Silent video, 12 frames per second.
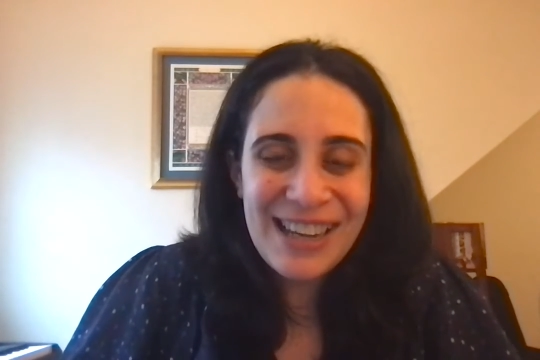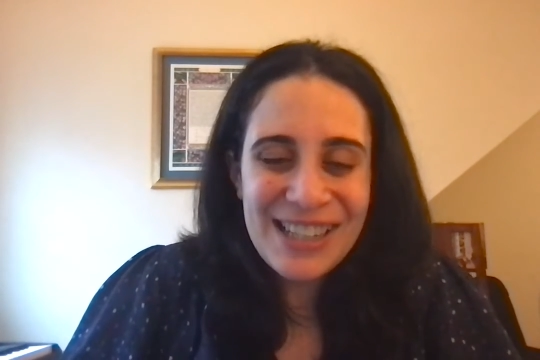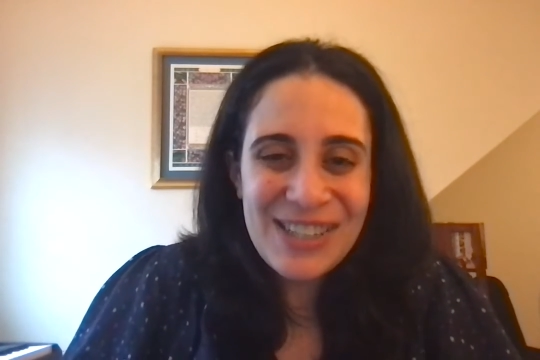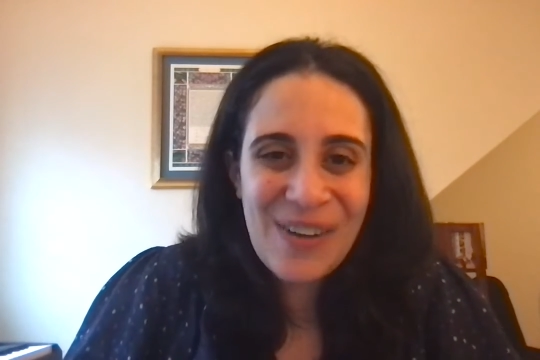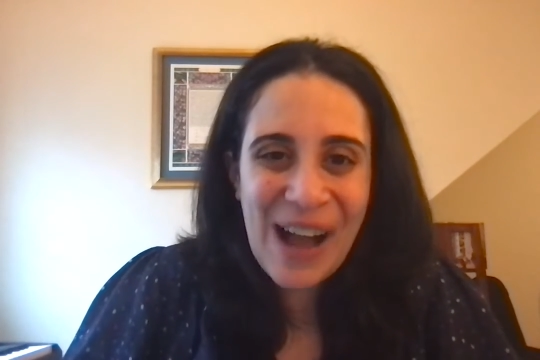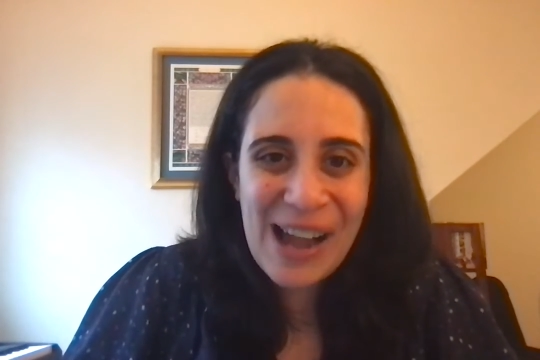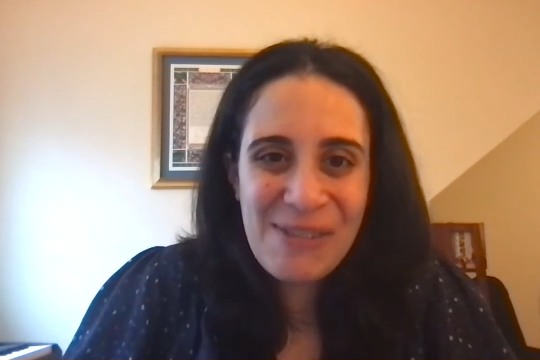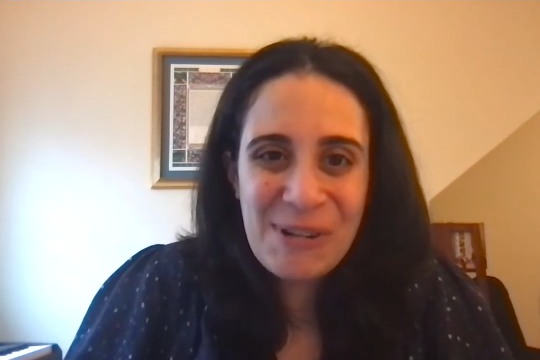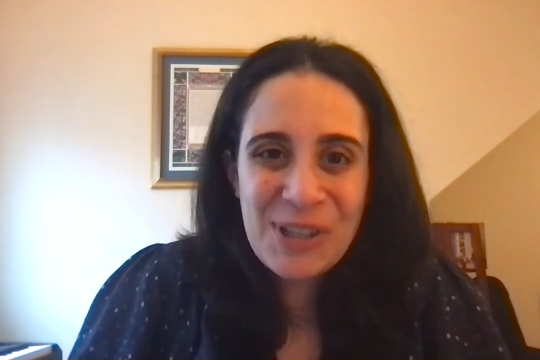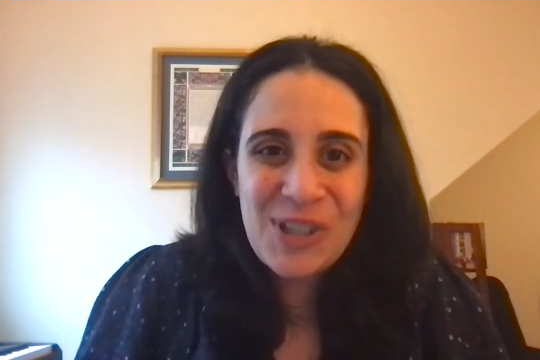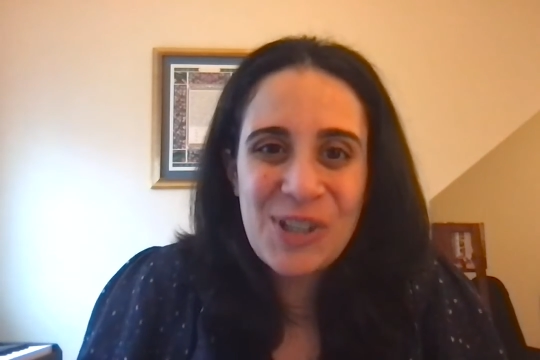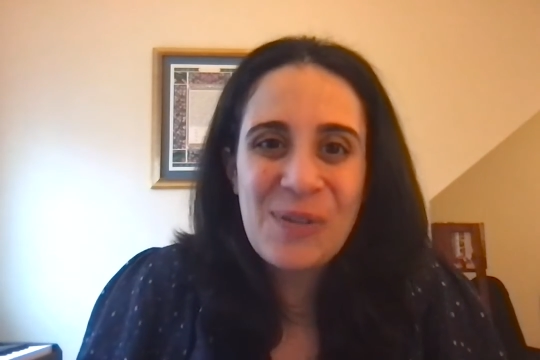So I
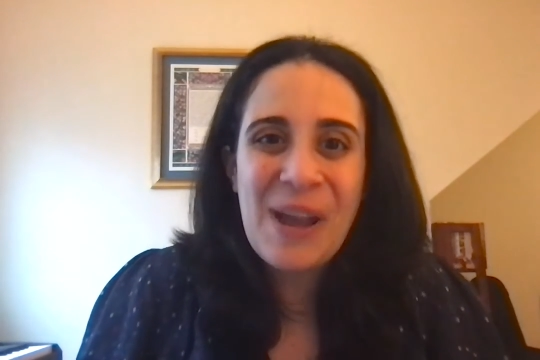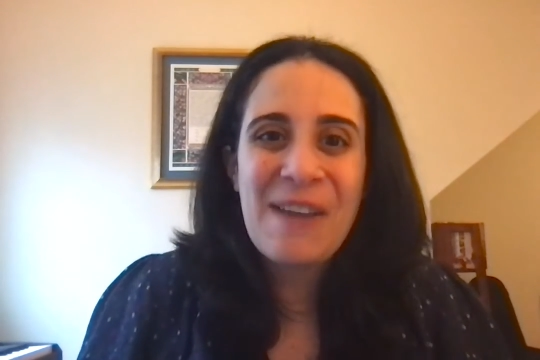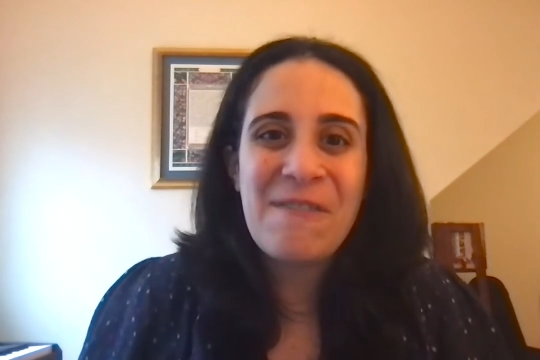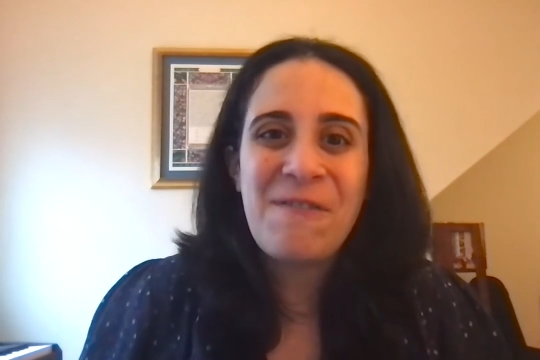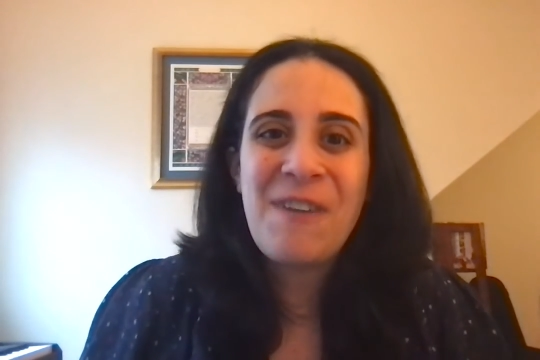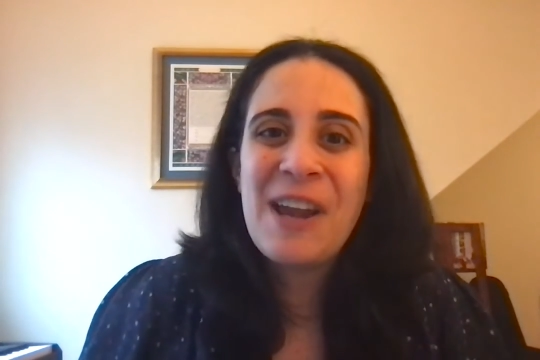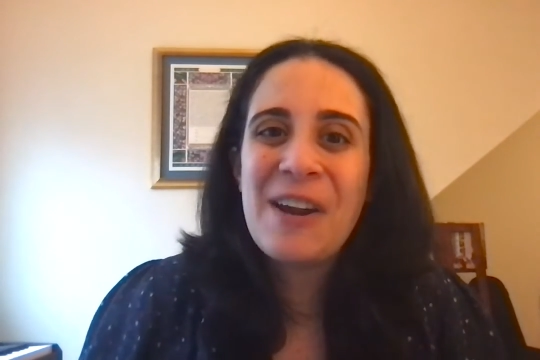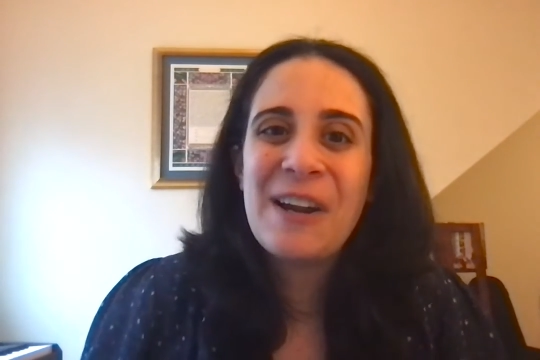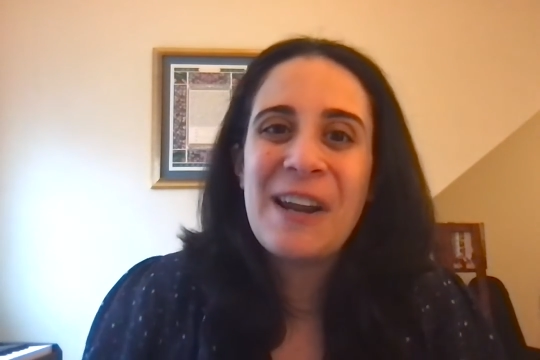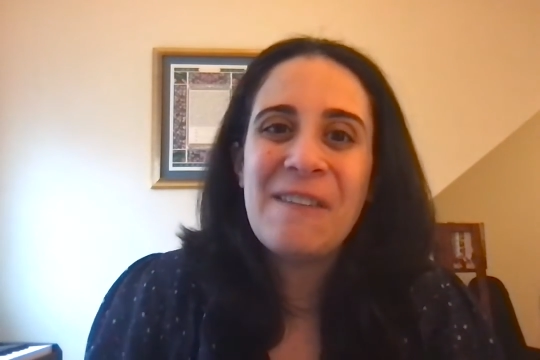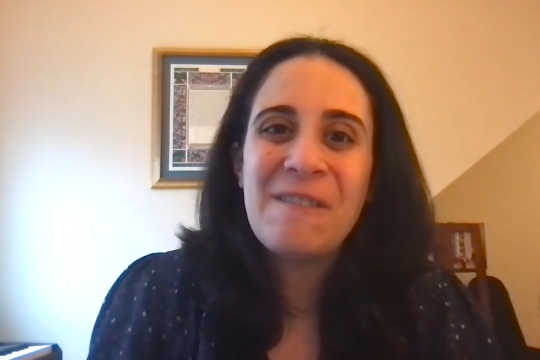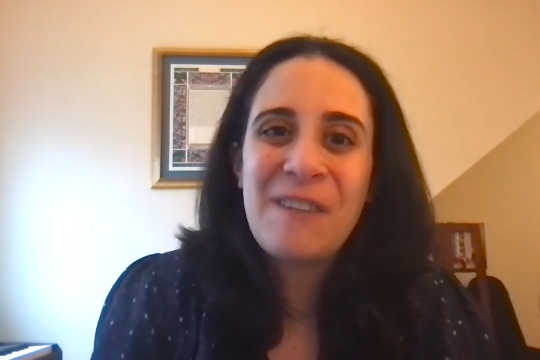wish you a
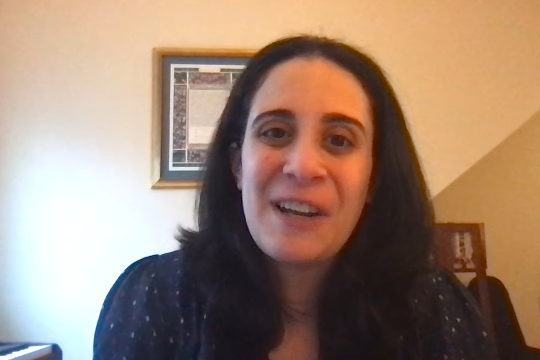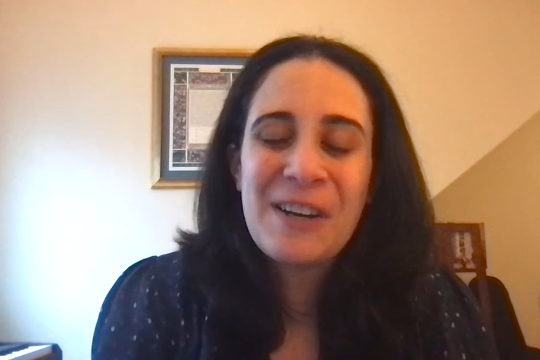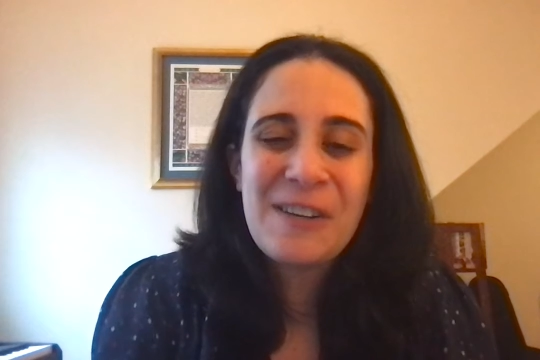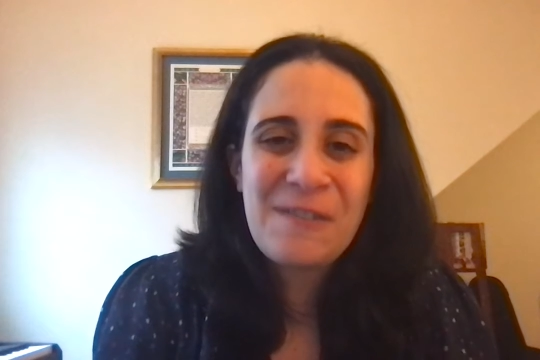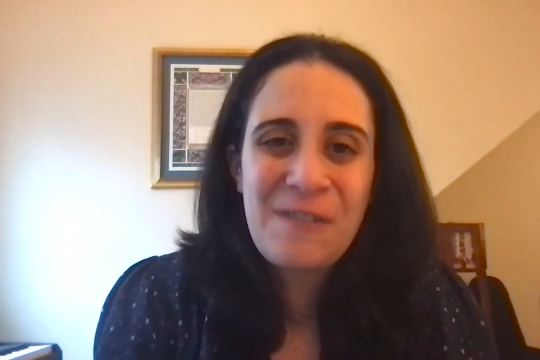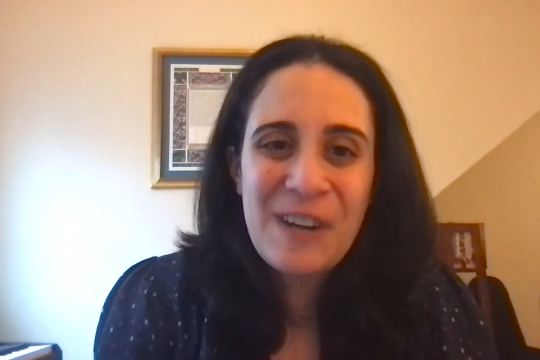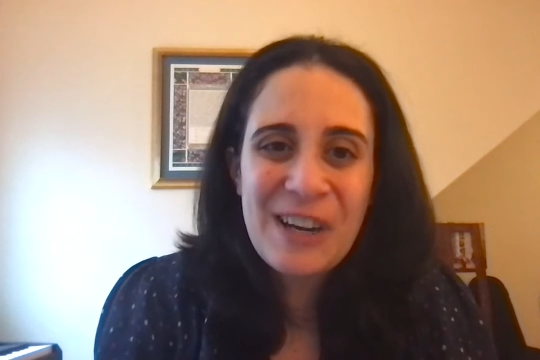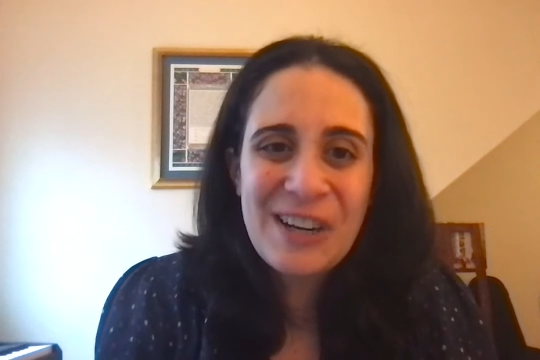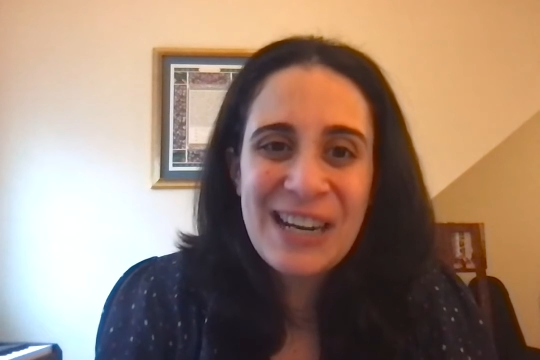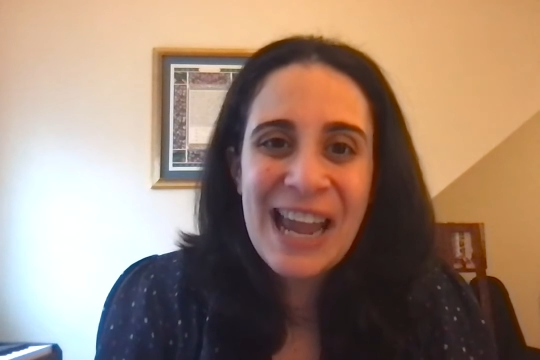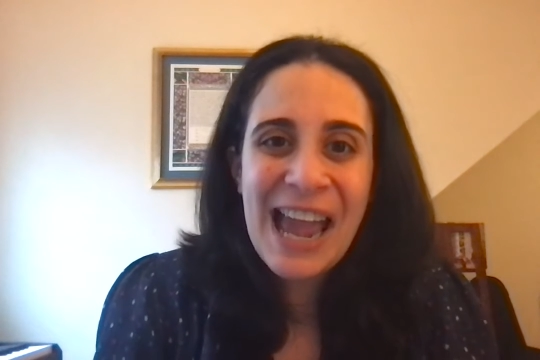very, very, very